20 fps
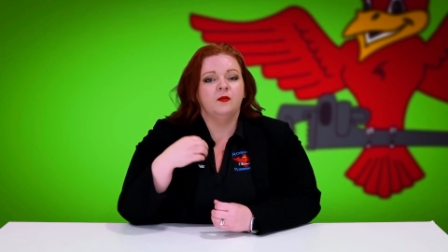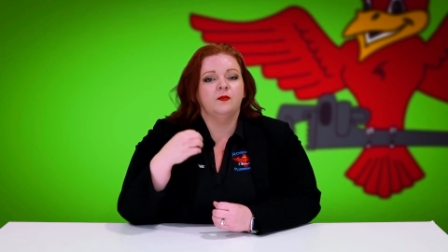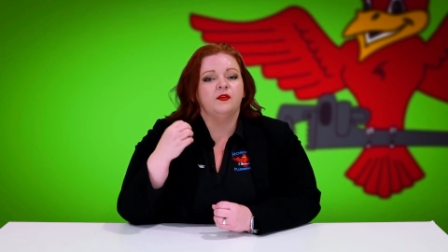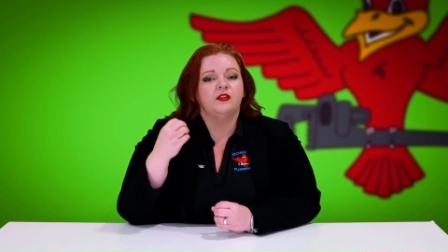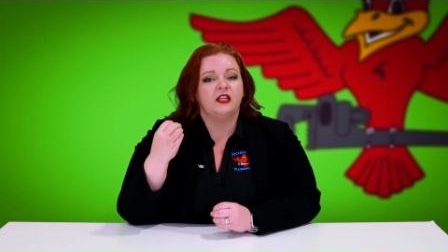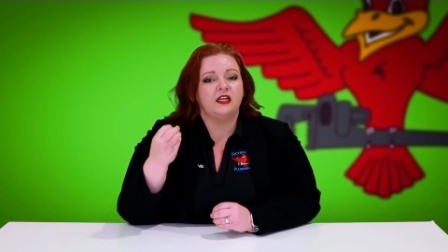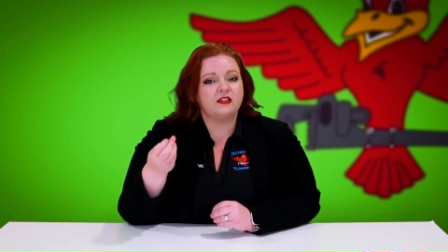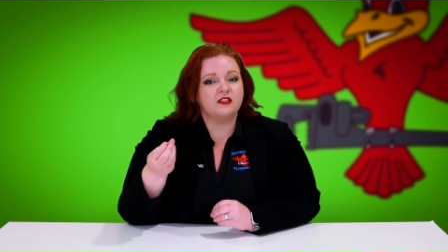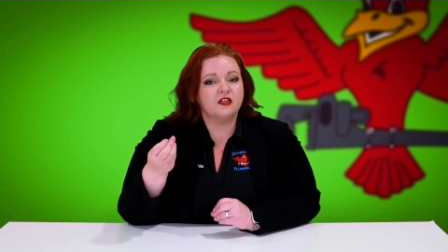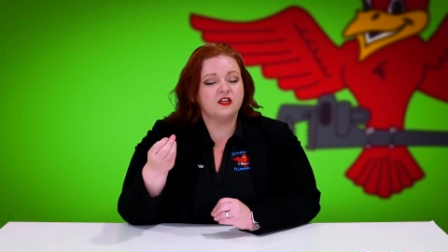
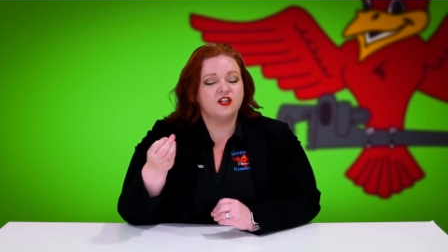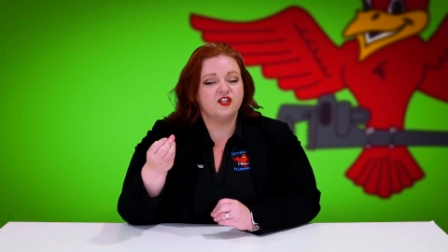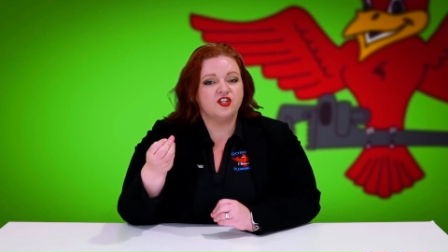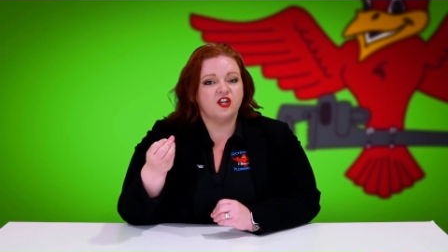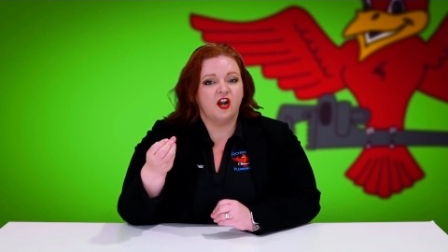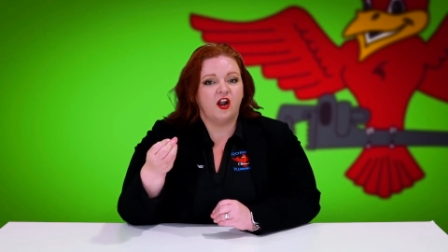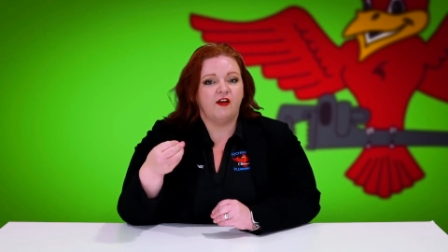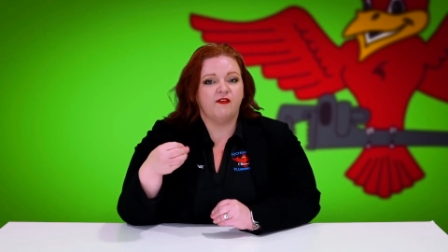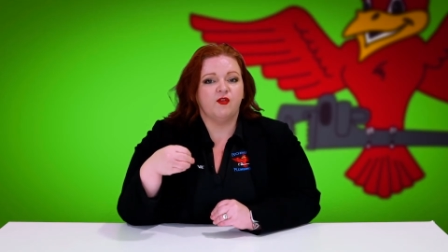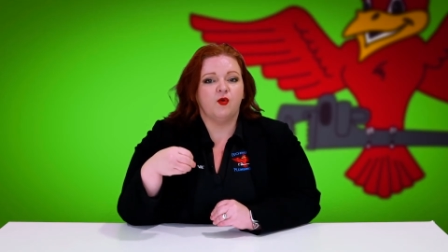but that's gonna
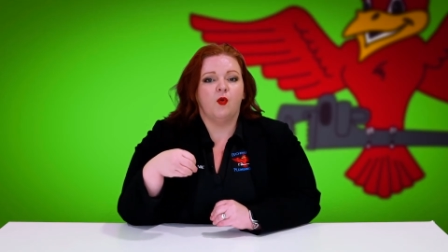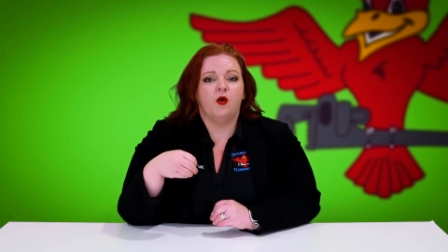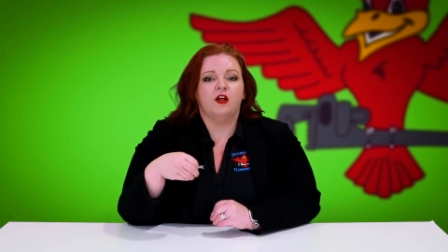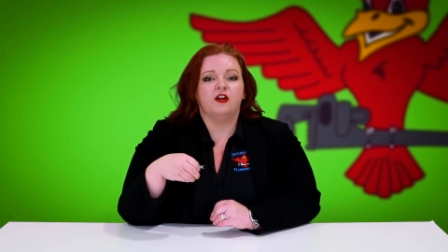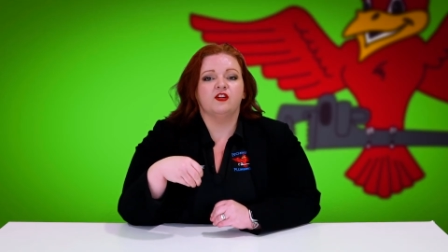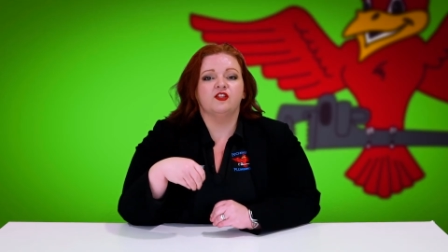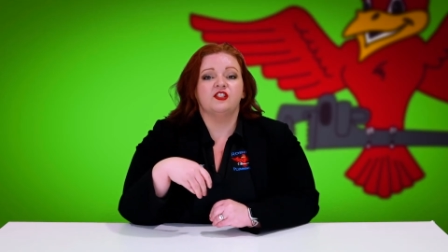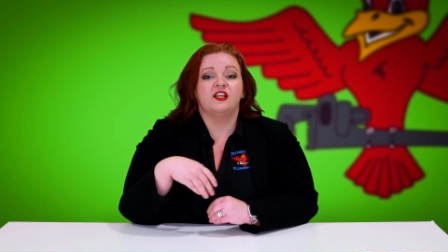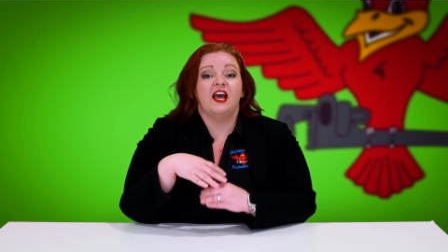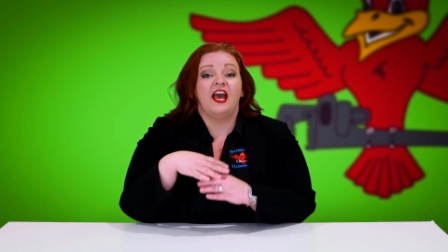shut off the
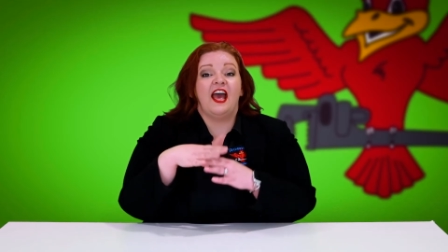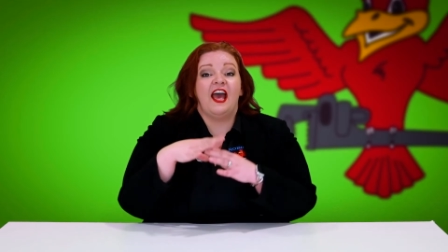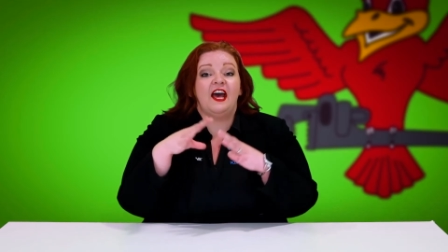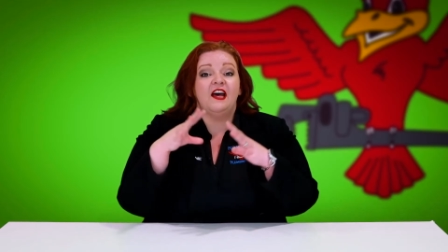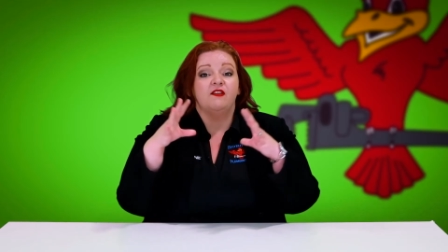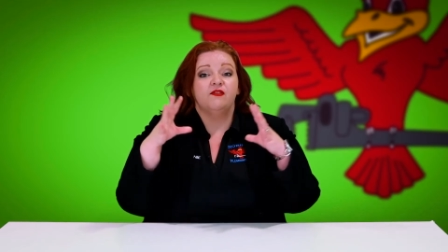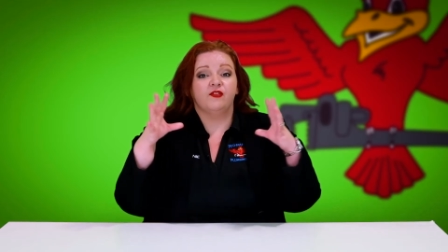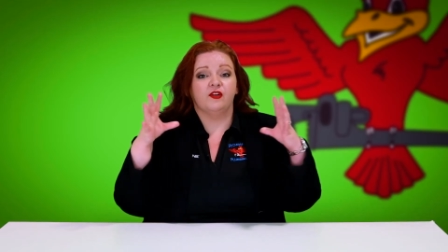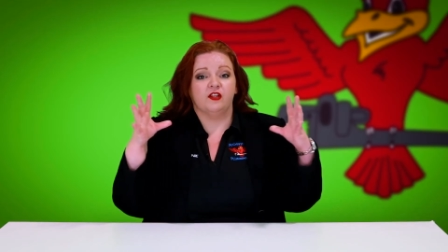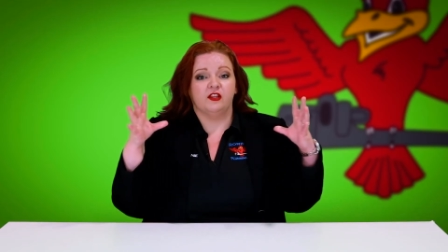water to
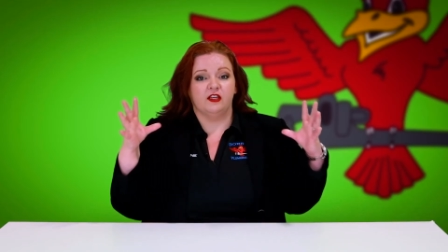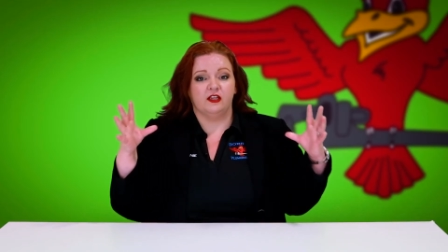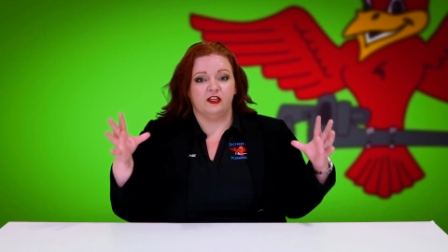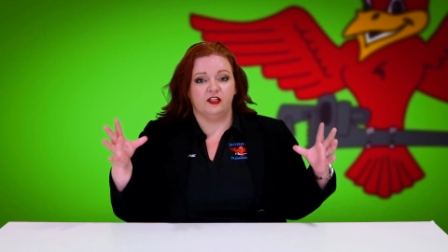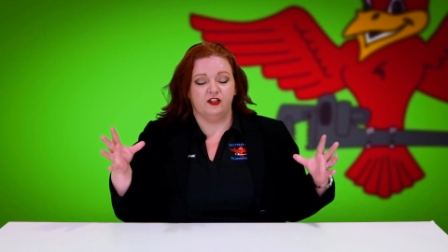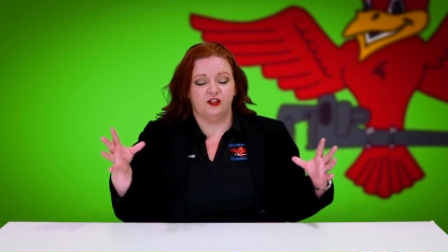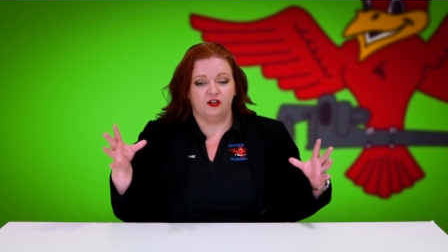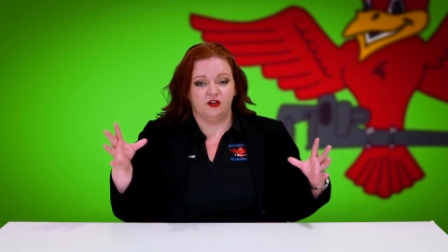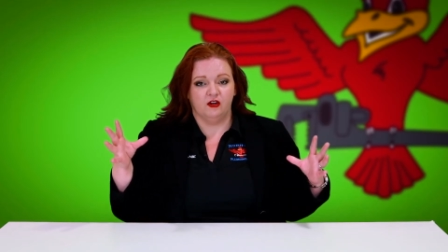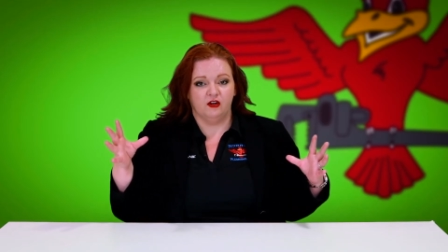everything
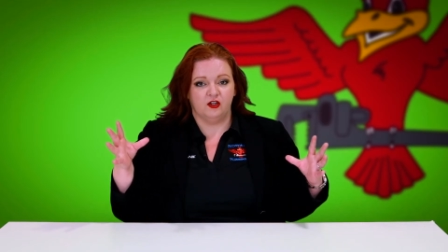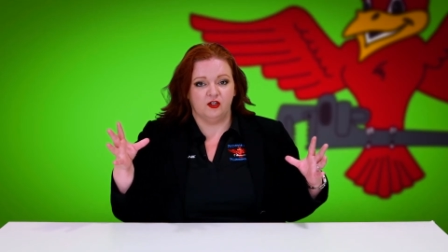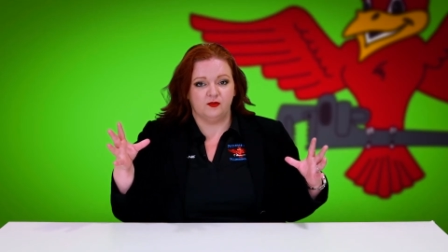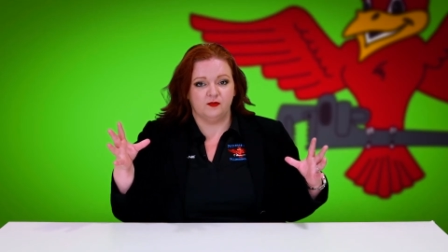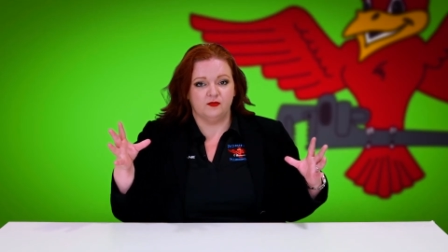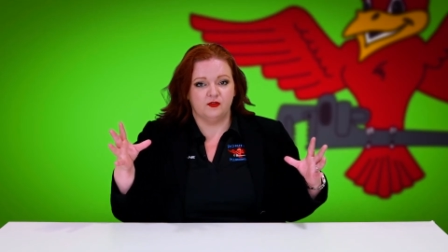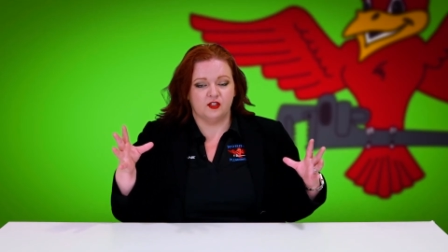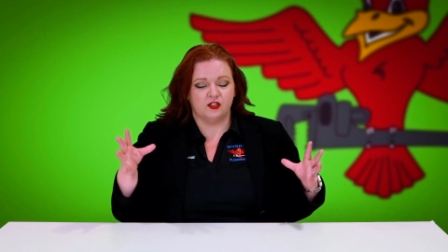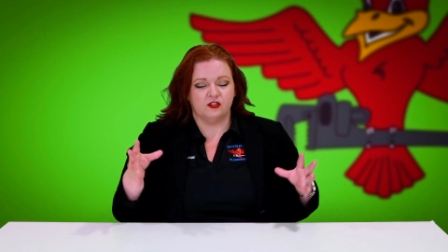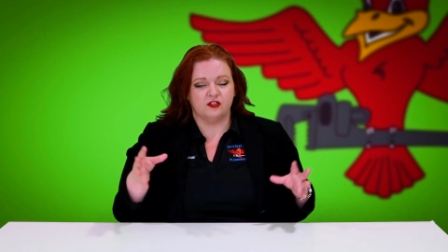in your
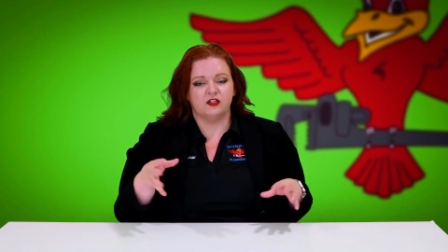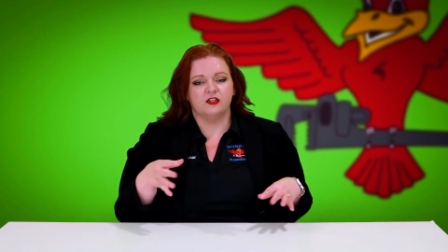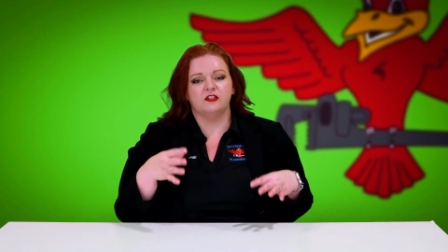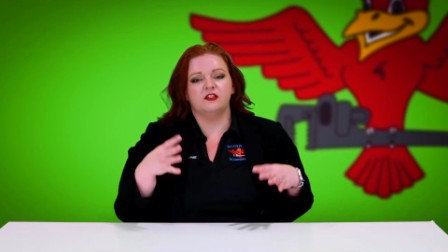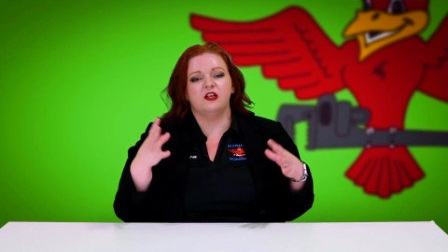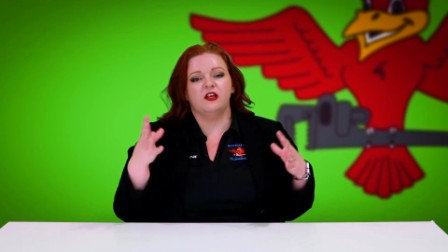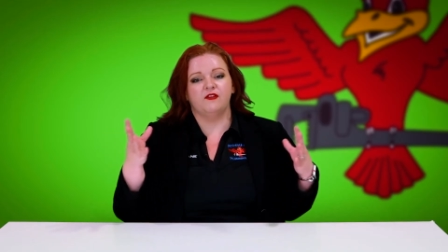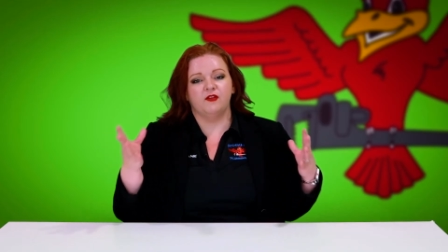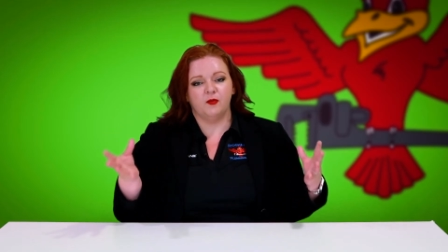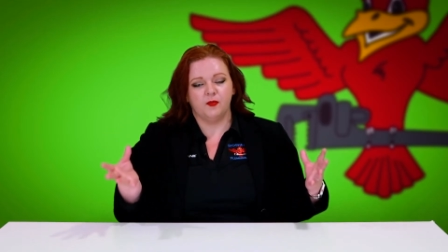home. So it's gonna
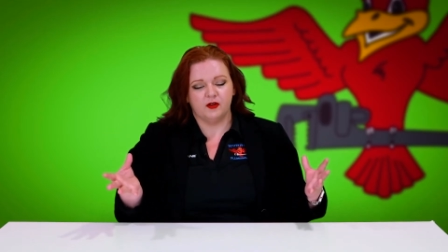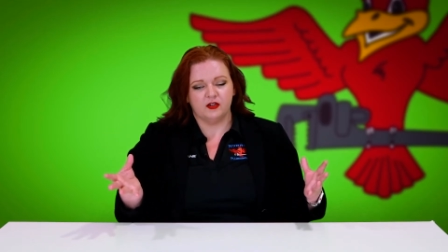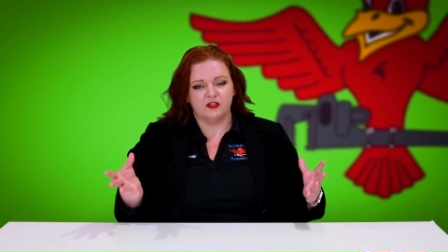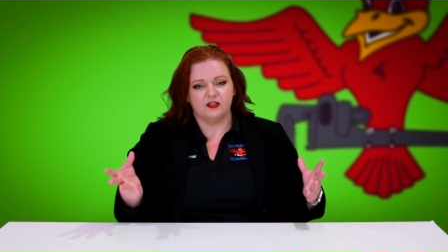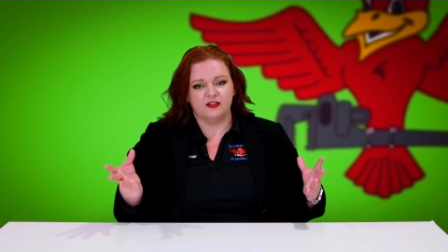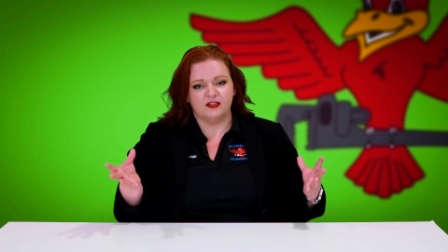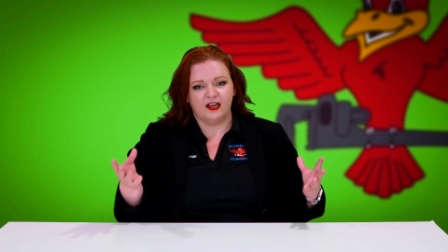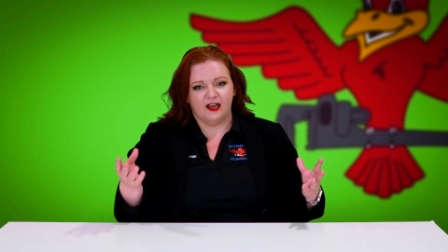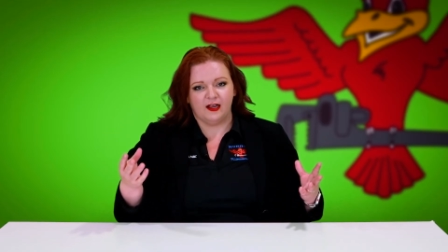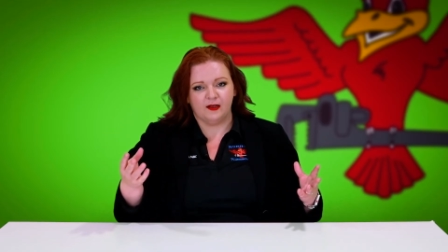save you a
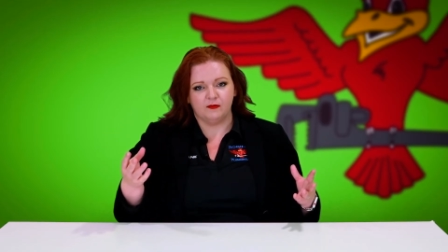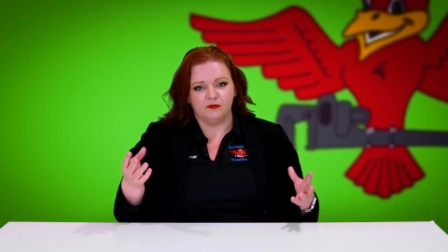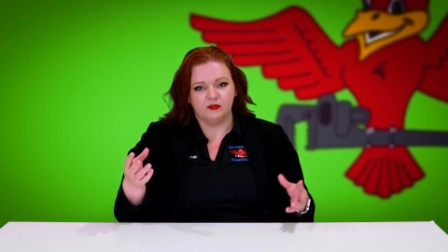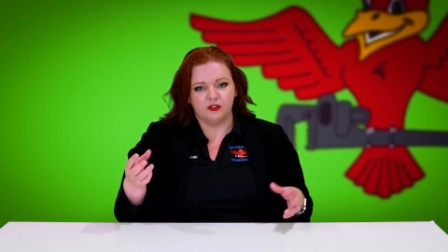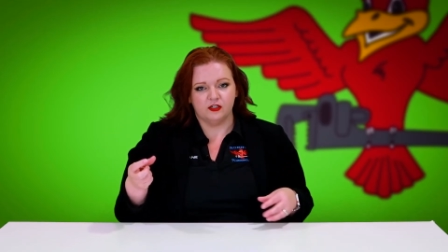bunch of time